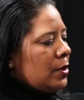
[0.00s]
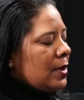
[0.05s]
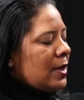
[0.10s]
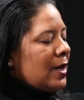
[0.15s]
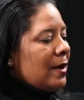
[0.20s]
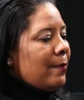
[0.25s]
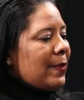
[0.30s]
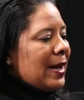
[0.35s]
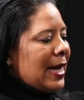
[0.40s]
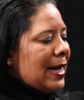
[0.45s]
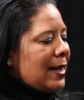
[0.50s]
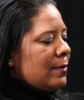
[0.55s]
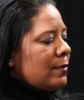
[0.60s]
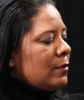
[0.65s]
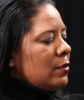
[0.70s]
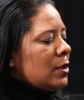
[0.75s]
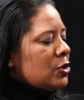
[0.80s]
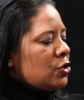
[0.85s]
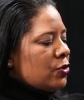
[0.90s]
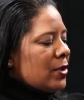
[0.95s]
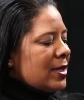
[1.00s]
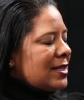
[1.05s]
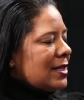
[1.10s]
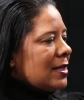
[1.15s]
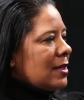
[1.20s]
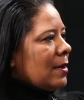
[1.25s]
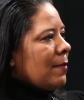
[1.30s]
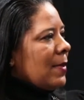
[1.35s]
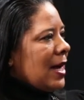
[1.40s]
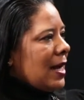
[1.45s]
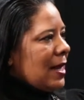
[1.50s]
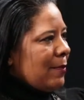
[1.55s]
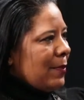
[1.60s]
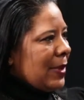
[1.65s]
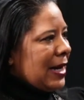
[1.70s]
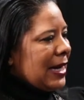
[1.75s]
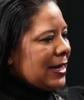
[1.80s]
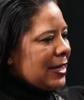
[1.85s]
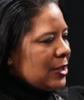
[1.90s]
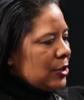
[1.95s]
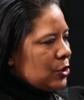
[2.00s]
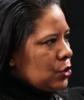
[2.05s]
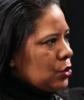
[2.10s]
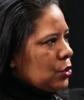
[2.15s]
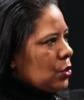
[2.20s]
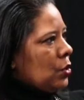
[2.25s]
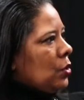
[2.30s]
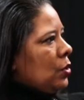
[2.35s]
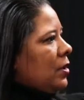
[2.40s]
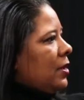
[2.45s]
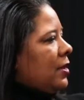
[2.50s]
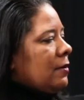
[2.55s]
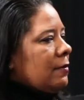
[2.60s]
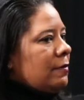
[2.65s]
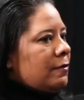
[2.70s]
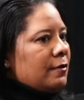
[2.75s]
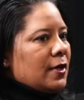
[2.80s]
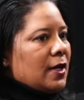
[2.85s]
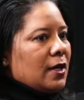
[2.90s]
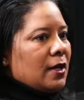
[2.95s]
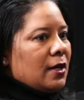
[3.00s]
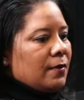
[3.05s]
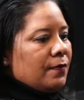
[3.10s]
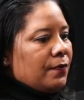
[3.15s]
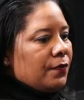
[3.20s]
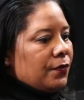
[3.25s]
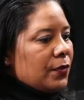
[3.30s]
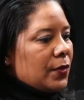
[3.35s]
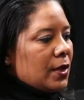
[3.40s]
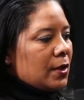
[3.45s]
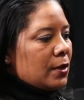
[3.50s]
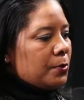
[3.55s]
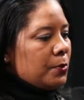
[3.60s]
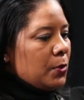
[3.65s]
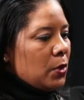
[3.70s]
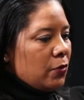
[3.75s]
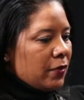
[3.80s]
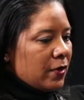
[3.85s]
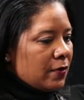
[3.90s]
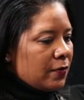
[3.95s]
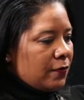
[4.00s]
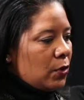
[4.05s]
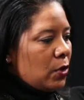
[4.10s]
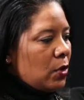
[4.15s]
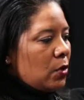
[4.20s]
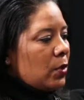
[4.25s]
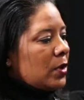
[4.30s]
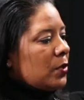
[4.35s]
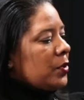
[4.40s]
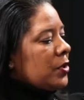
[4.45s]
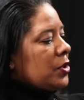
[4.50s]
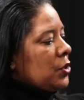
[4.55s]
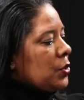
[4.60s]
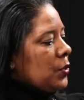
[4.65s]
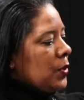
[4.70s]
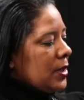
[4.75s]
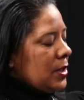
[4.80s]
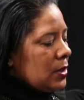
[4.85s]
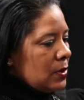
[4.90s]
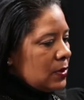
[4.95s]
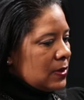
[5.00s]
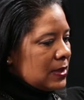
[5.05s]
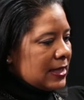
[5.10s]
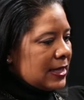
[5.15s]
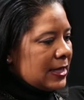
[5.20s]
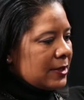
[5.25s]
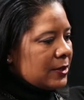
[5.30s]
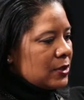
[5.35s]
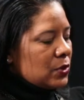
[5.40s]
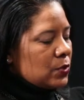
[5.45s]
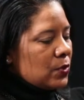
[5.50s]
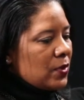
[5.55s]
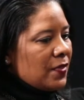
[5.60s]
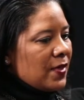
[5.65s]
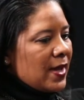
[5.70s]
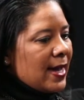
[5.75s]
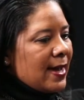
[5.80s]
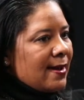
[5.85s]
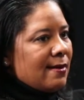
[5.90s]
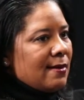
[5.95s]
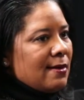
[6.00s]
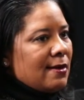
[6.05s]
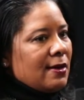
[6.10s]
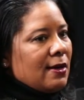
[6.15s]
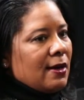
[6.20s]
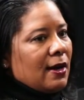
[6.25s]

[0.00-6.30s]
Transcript: combine addressing the mind, body, and soul of moving forward. We're doing newsletters with that.